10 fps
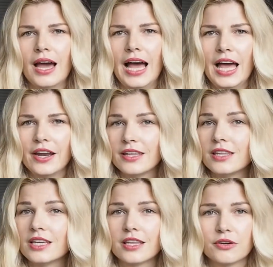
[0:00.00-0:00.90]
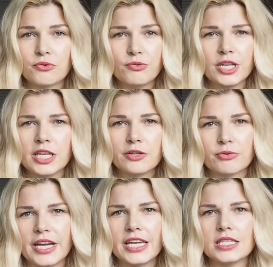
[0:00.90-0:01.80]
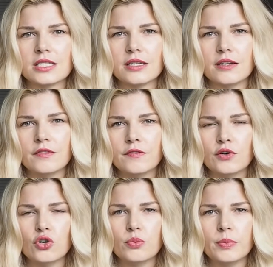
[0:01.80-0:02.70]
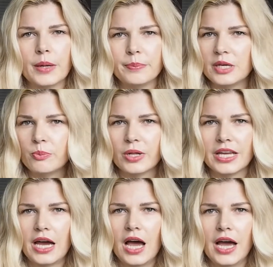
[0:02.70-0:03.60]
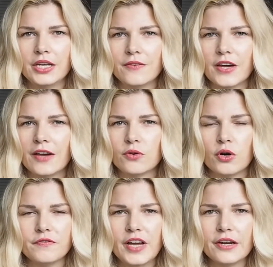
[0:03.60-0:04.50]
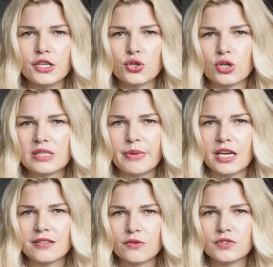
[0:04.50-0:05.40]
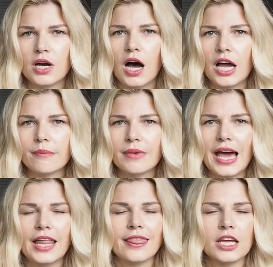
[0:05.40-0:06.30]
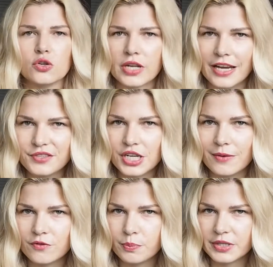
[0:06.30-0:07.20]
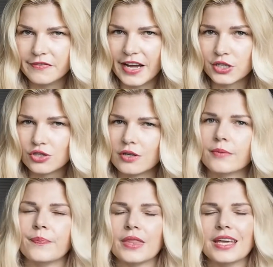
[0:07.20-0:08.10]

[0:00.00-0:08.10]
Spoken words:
And I think they're really great for people that have got a very short space of time and they don't have time for perfection.